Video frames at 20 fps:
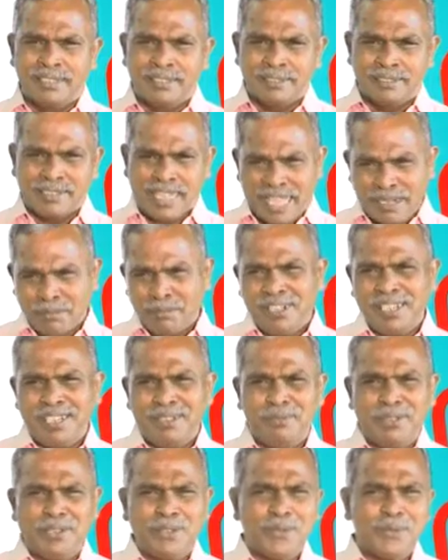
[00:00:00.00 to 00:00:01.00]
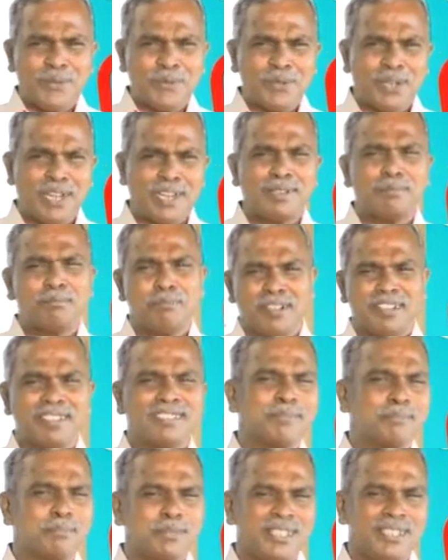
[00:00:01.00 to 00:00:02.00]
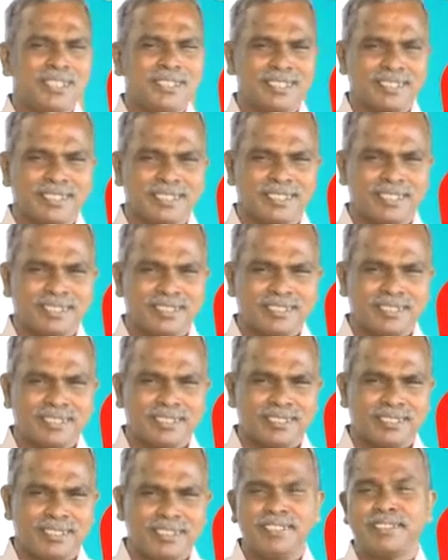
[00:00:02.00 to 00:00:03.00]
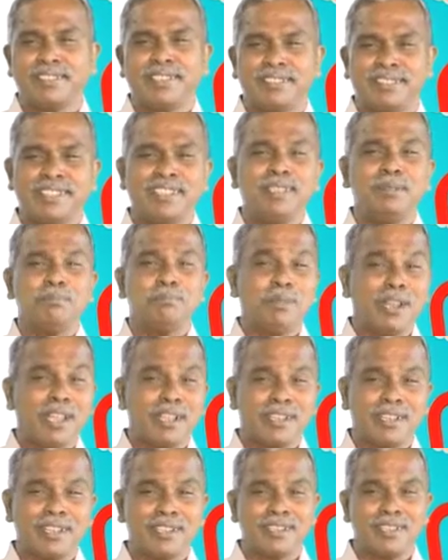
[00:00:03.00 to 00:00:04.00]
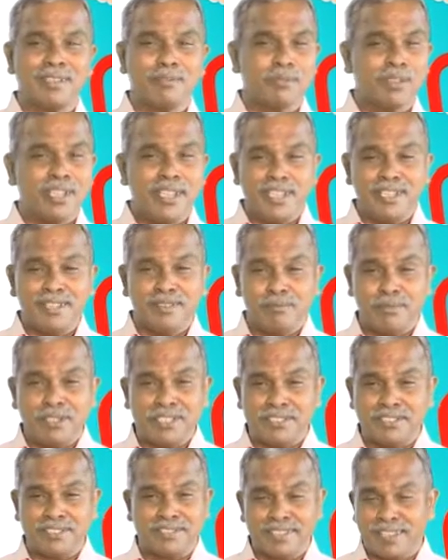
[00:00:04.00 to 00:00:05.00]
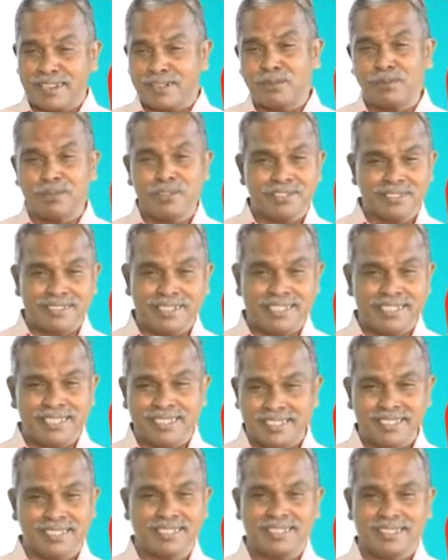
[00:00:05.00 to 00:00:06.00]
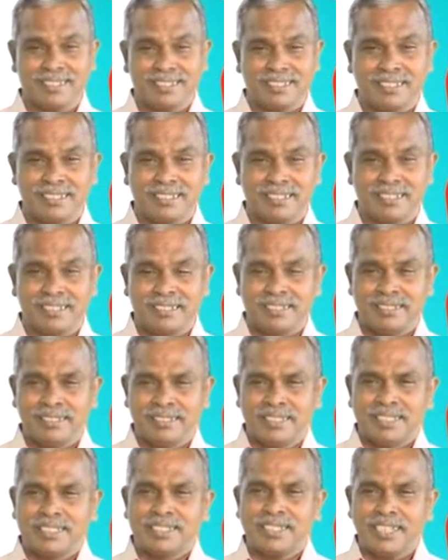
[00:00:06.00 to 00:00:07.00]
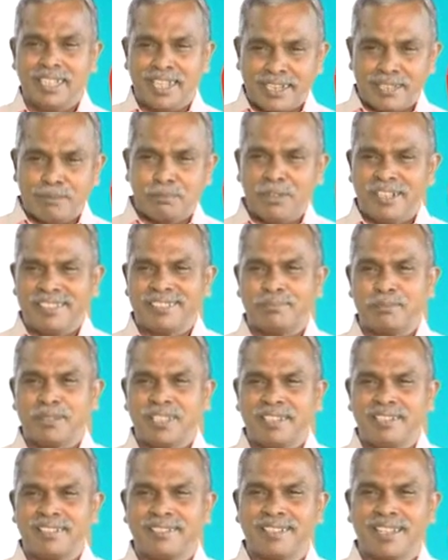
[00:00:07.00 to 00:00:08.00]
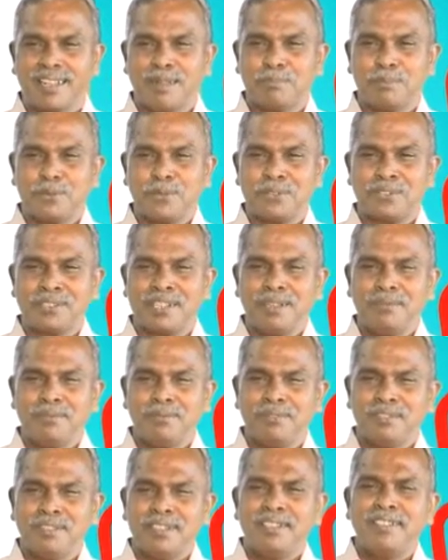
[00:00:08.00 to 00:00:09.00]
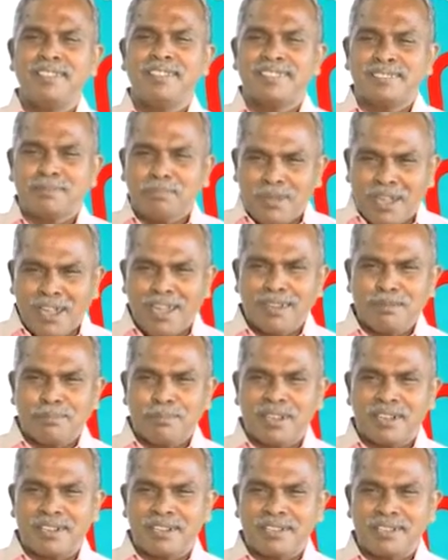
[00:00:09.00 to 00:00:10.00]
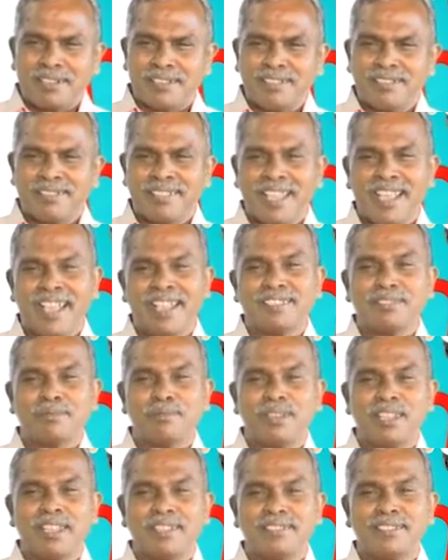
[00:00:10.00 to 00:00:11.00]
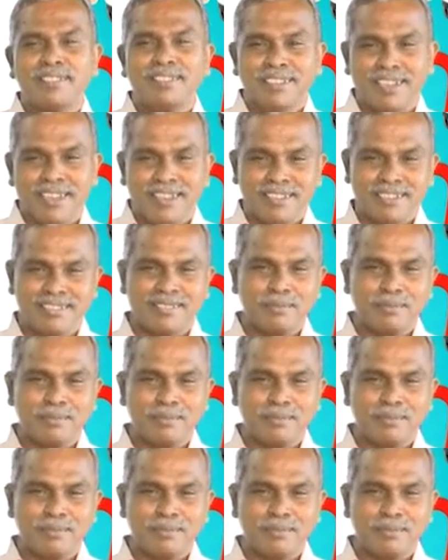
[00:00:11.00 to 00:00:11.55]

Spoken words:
Normally, we know atmosphere is a thin blanket of air which surrounds the earth. See, atmosphere is composed of small particles as well as the large